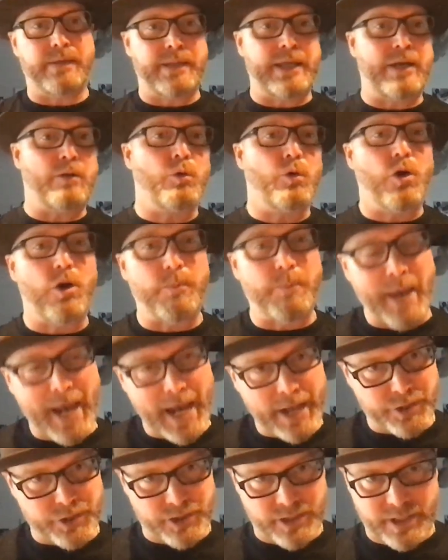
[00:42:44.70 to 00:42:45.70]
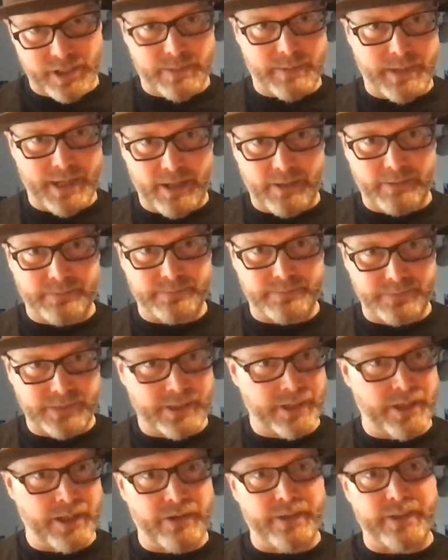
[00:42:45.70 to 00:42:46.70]
we're all passionate about,
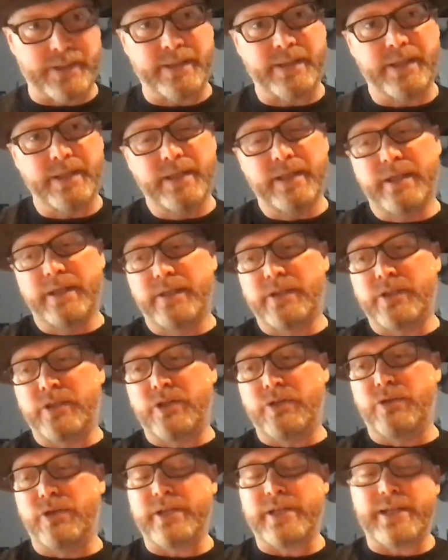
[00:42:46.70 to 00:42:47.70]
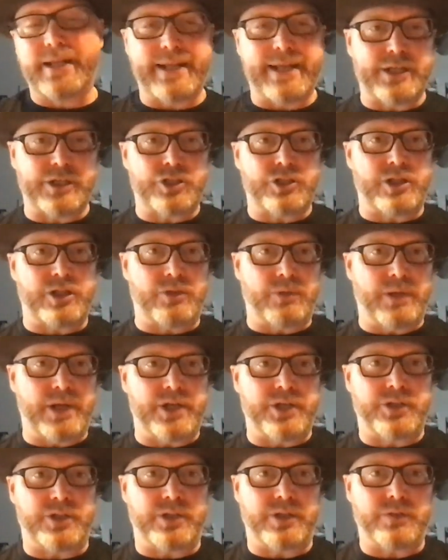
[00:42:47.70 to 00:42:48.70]
you know, and you are that next
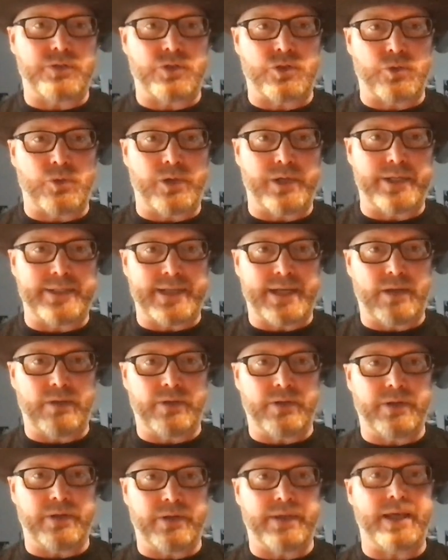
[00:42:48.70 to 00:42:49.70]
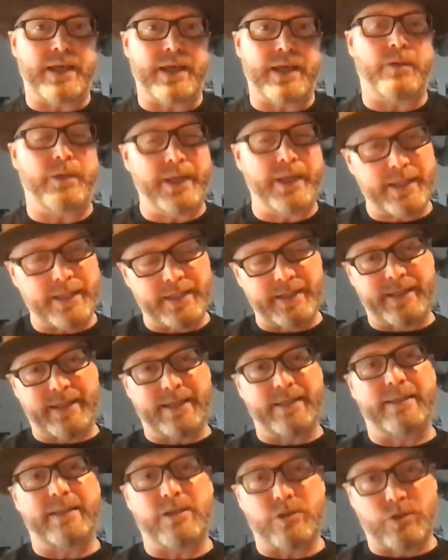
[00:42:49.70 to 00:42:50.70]
generation of storyteller that we can
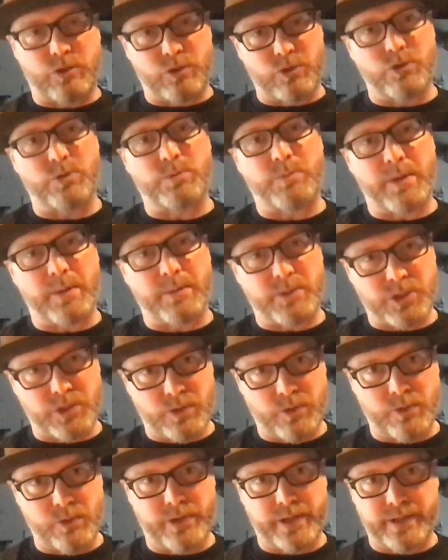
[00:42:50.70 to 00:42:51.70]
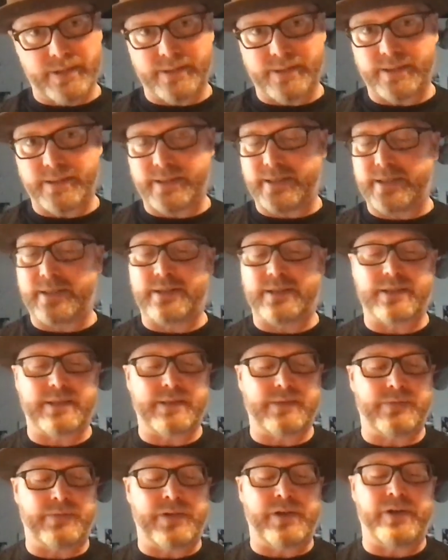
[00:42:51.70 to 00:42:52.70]
get these goosebump stories. It's
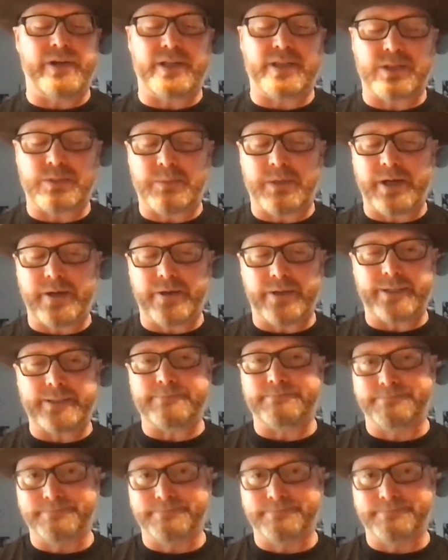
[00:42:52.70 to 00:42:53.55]
very inspiring.